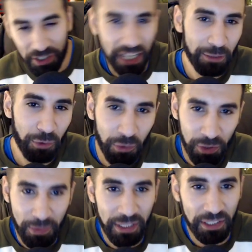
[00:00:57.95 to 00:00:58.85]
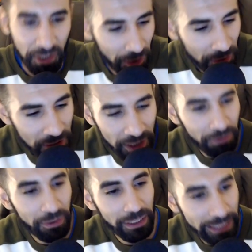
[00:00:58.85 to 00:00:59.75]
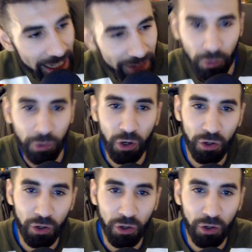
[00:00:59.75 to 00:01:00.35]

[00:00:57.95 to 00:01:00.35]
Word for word: exactly what it was a minute ago, isn't it? Really, everyone